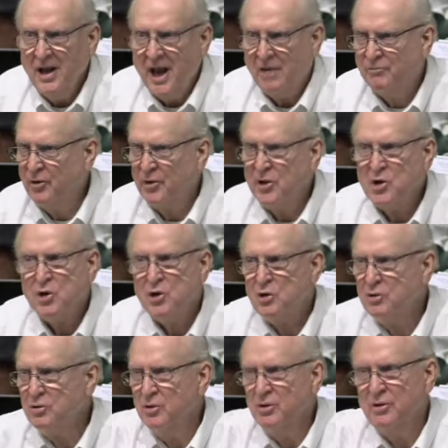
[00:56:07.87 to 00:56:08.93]
And for
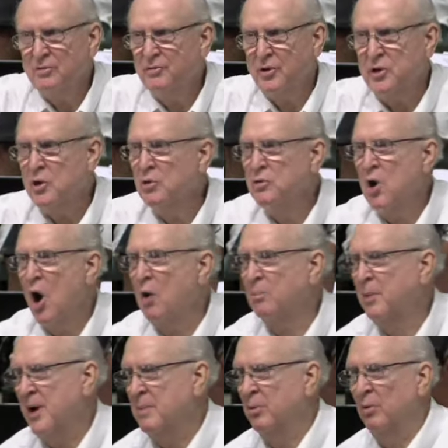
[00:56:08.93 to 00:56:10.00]
you
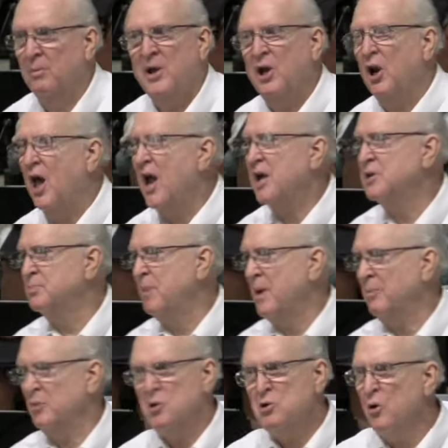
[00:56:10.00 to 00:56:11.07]
young people, middle-aged
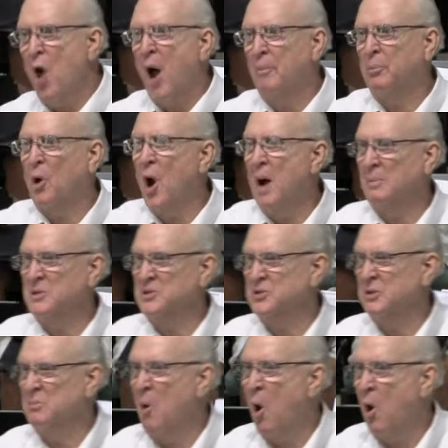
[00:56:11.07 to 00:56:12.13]
people, you're not
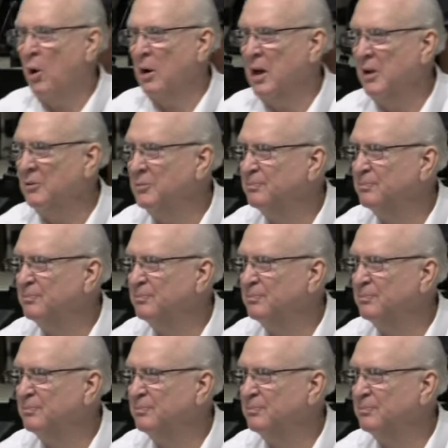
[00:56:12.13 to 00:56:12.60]
promised tomorrow.